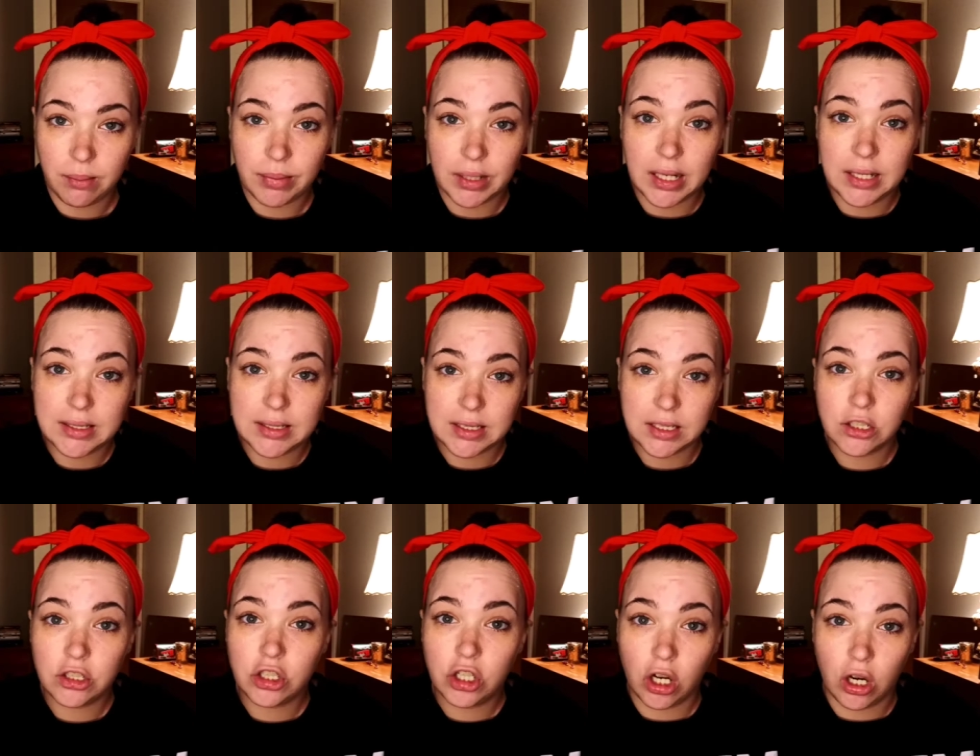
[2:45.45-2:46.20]
but I
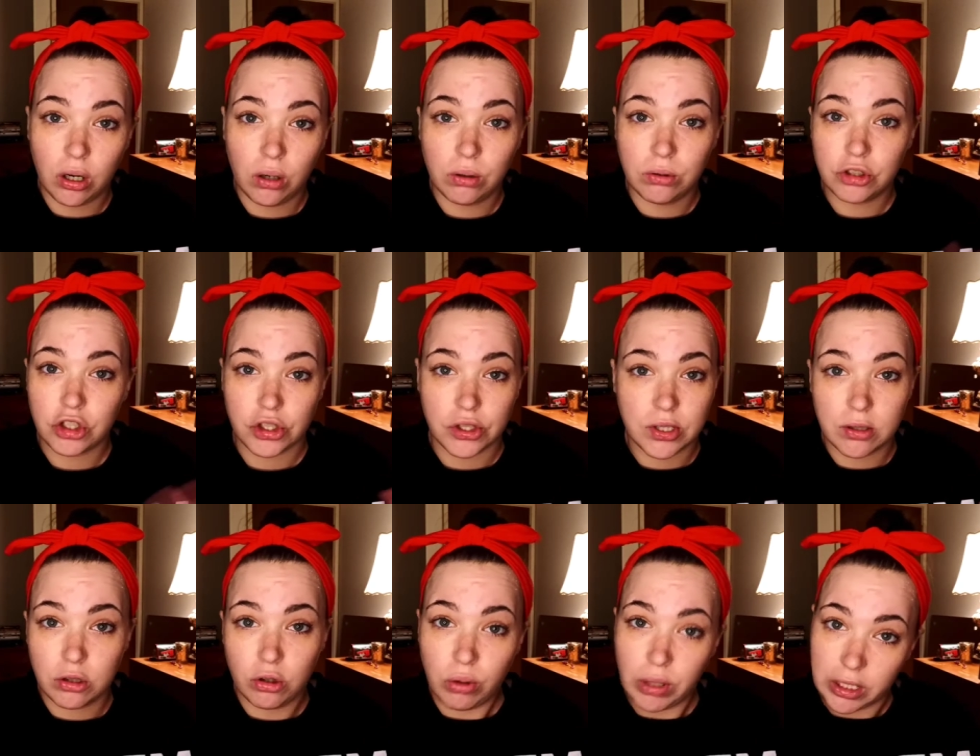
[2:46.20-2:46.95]
did go
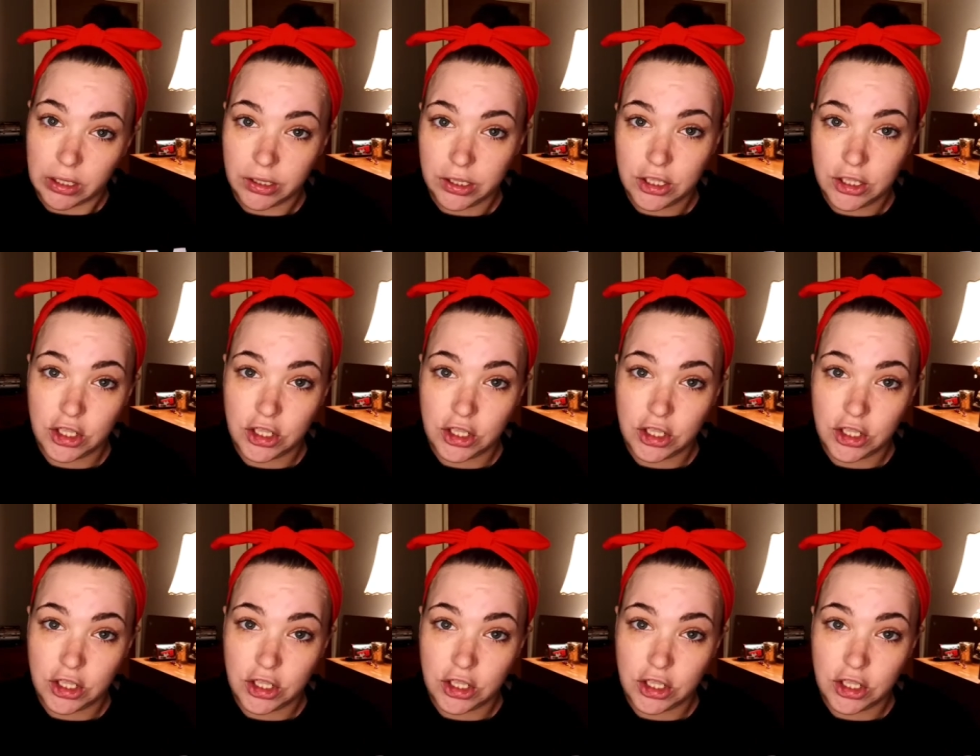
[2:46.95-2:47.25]
just quickly